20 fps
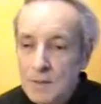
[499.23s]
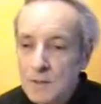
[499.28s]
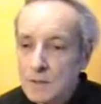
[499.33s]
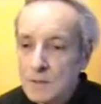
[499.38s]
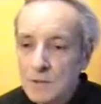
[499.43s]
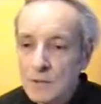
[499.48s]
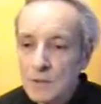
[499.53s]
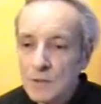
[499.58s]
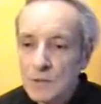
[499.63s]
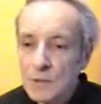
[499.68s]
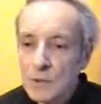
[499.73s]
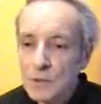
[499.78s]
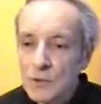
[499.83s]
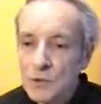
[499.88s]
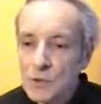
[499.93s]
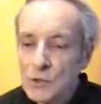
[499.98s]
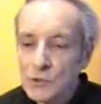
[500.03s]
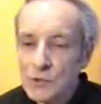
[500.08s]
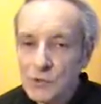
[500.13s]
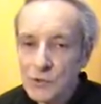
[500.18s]
So there's all
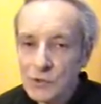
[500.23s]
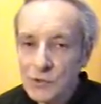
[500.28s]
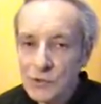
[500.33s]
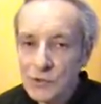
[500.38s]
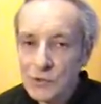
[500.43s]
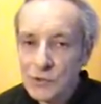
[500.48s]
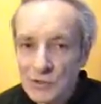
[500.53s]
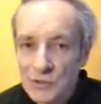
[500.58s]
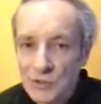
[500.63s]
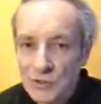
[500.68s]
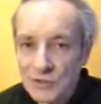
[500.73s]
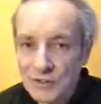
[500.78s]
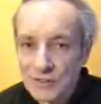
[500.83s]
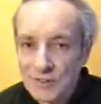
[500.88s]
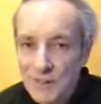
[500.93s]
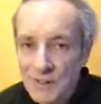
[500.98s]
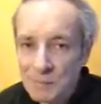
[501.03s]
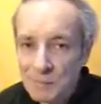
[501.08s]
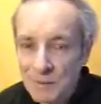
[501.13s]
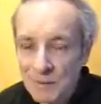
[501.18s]
sorts of stories you can
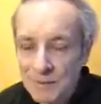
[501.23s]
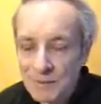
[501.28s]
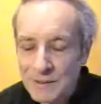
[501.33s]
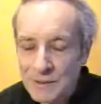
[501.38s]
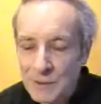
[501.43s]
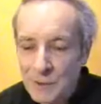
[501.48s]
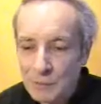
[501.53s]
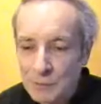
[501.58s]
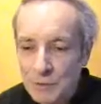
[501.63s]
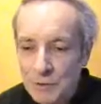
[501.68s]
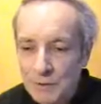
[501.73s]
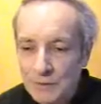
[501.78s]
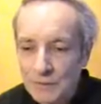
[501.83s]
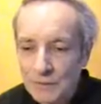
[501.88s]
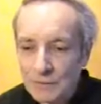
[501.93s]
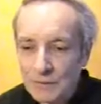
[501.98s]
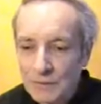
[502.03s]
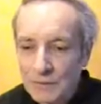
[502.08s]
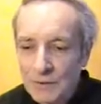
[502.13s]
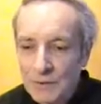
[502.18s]
tell about these
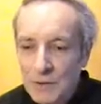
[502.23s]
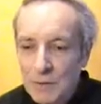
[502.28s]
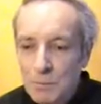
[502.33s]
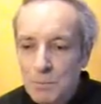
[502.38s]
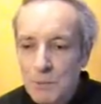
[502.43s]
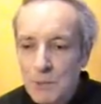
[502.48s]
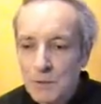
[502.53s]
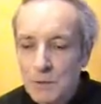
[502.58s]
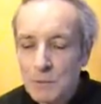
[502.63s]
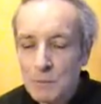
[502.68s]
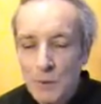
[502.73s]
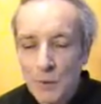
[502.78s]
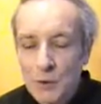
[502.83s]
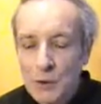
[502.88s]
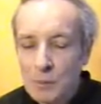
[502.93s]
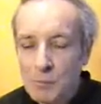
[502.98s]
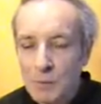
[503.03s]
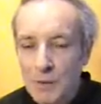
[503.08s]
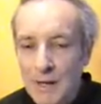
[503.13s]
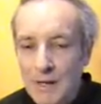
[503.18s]
objects. But the
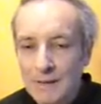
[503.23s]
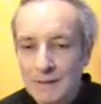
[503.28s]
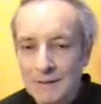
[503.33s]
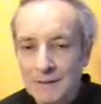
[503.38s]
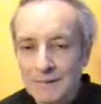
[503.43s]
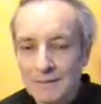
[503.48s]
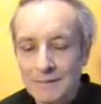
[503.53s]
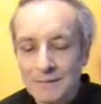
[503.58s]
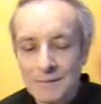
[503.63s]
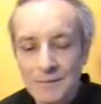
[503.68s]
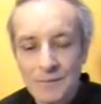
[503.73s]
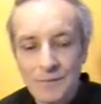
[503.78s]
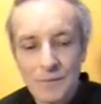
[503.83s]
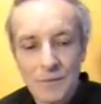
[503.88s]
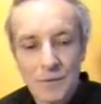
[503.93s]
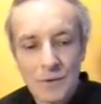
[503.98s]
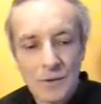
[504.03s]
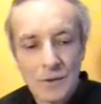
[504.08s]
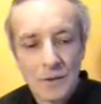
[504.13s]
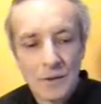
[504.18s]
bottom line is,
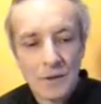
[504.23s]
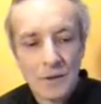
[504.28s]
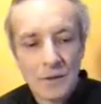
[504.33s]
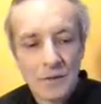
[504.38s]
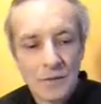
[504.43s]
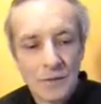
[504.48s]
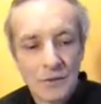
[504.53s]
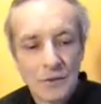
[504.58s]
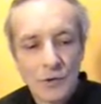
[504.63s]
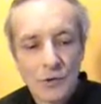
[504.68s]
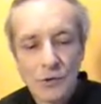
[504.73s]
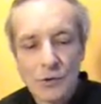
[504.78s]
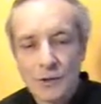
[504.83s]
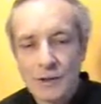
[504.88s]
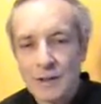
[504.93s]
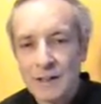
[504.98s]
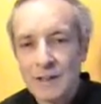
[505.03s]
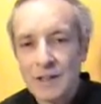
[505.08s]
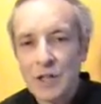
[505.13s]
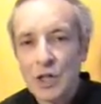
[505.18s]
there's
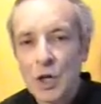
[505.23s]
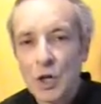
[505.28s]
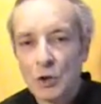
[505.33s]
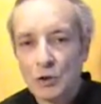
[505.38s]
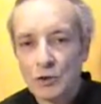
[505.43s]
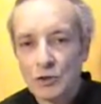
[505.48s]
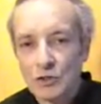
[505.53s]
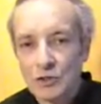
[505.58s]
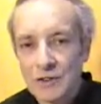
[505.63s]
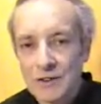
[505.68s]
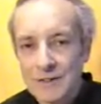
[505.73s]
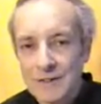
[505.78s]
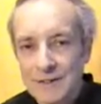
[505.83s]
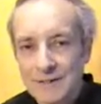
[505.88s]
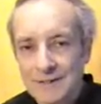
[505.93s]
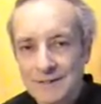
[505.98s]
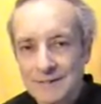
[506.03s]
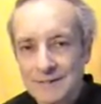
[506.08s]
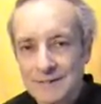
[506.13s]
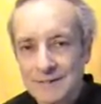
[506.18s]
only
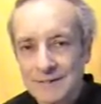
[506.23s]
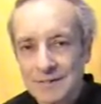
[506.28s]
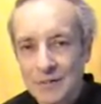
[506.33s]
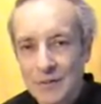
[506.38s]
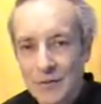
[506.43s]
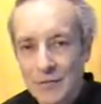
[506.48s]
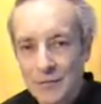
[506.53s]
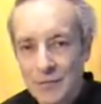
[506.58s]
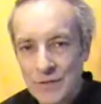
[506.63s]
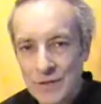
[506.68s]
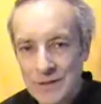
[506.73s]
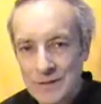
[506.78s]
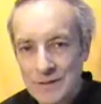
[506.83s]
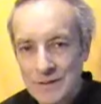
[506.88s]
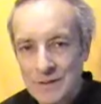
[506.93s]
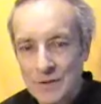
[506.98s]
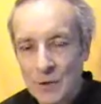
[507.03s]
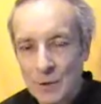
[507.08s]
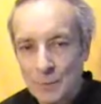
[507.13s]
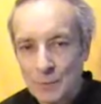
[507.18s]
consciousness of
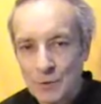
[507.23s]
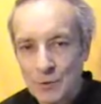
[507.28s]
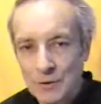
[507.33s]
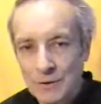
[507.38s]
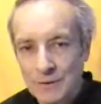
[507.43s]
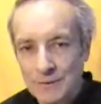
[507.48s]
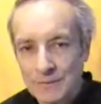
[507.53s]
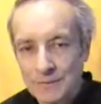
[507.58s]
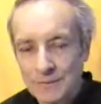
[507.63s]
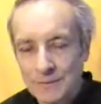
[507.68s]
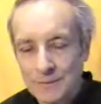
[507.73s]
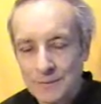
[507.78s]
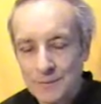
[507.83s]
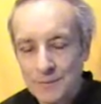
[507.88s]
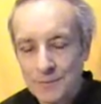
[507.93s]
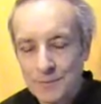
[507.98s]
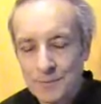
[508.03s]
these objects.